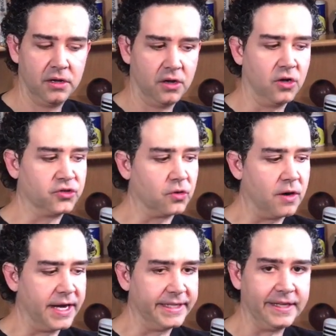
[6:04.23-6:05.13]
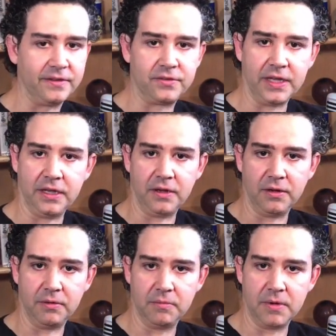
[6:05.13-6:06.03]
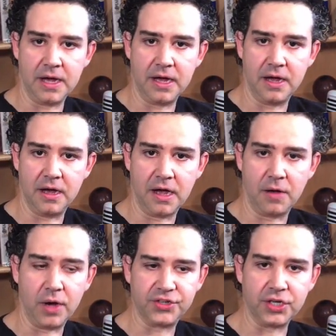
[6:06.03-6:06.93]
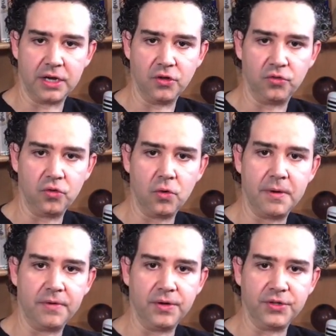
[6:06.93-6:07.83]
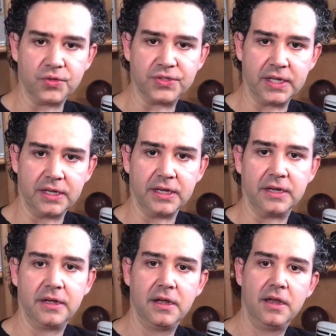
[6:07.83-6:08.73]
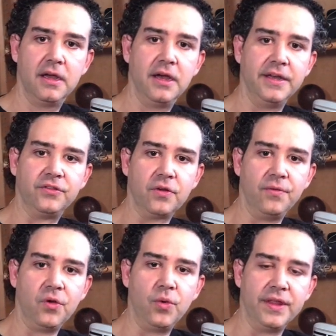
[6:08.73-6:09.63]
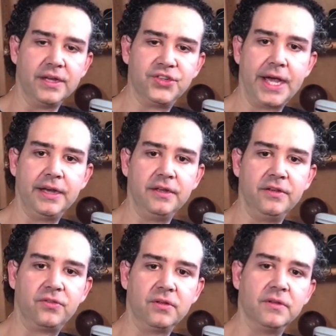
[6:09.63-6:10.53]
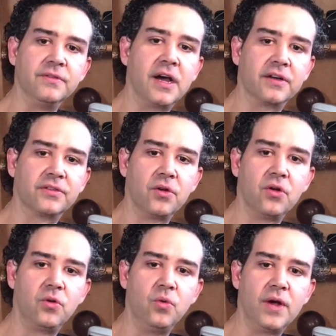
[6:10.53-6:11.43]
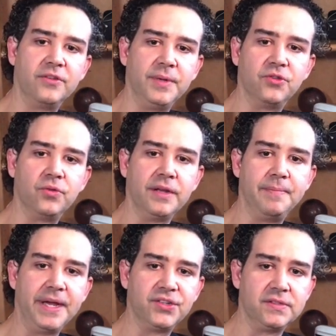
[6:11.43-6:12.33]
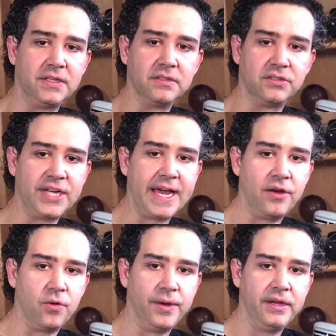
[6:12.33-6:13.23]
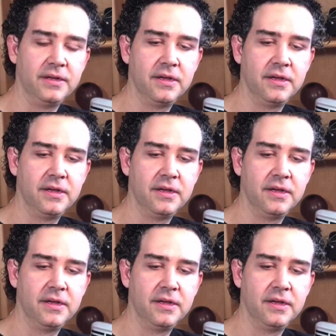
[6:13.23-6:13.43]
Also, I did see I watch on YouTube a very interesting interview with a Chinese doctor who has been treating patients since January,